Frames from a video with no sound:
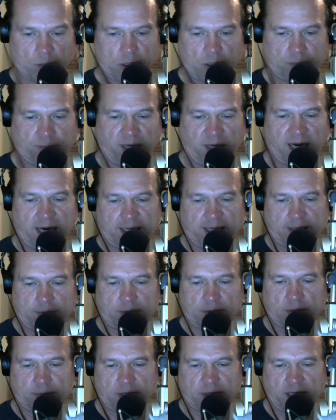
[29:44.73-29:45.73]

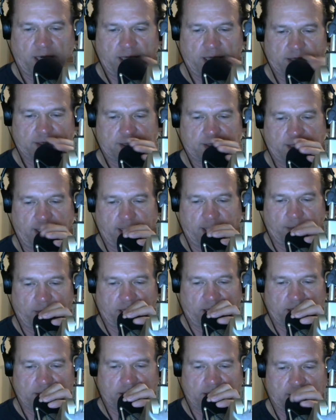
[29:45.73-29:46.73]
God damn
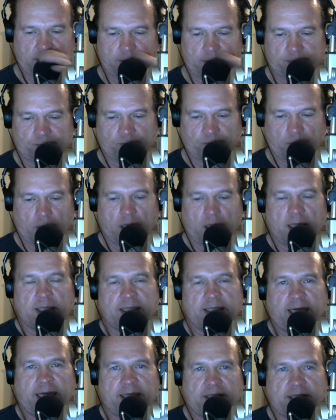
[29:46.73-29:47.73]
it.
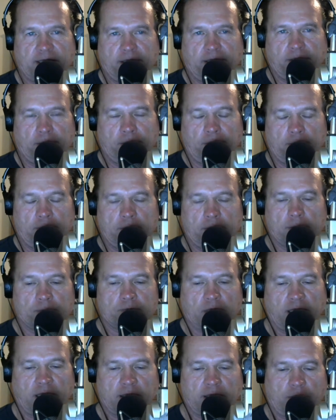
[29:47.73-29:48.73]
Take two.
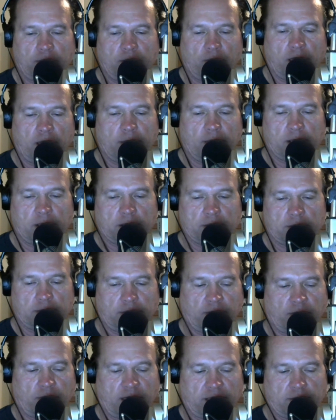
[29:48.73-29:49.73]
Hit the rewind button.
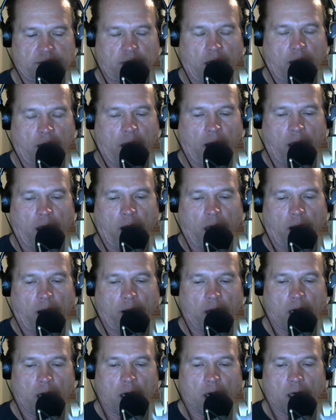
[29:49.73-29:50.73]
Rewind.
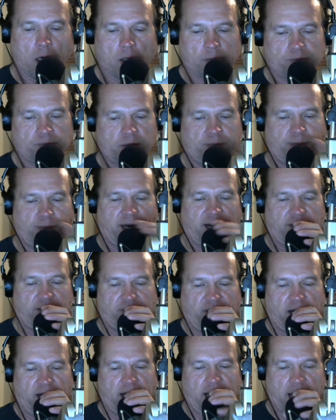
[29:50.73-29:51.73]

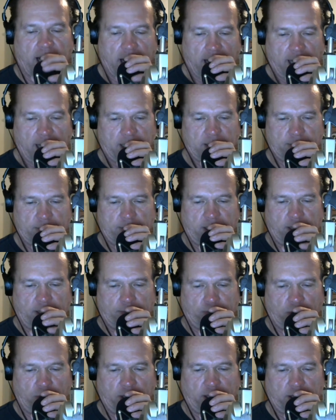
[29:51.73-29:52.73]
Spotify has made
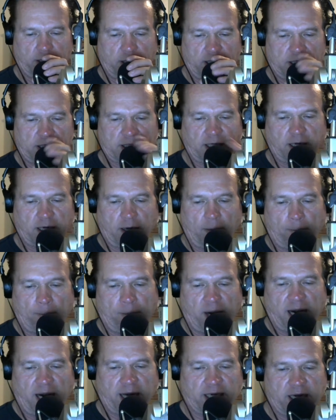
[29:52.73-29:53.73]
playlists and a
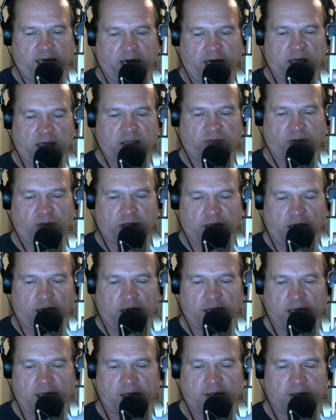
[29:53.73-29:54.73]
podcast for
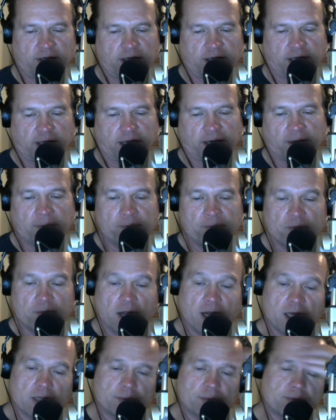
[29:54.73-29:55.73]
dogs. Really?
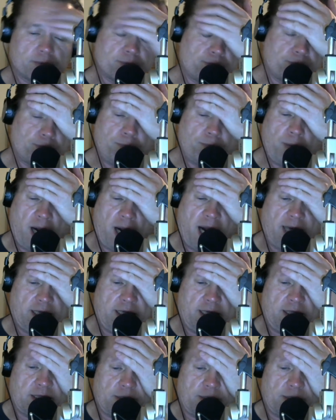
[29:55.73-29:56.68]
Fuck.